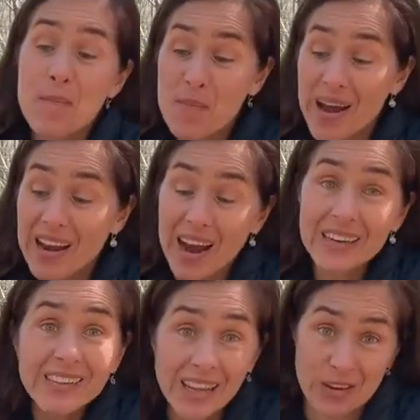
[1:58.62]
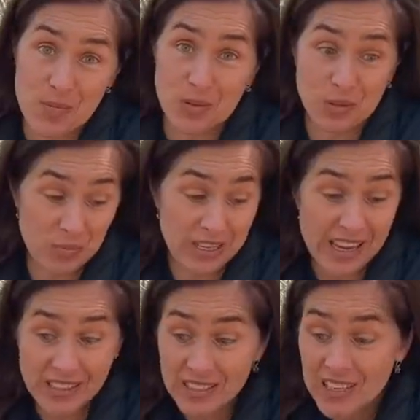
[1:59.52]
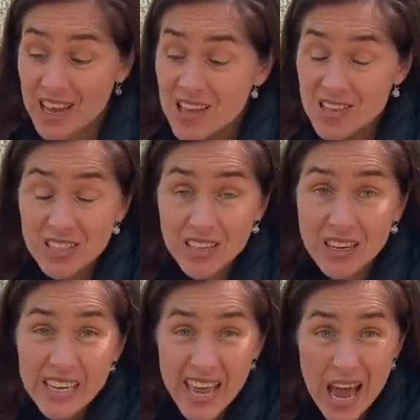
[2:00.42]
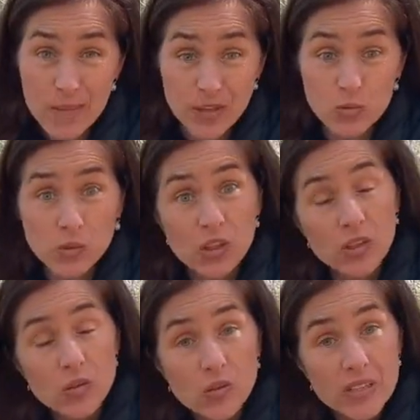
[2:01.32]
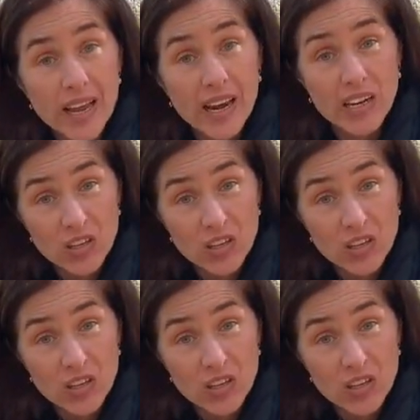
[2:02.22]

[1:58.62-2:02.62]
But unlike most plants, the skunk cabbage will use that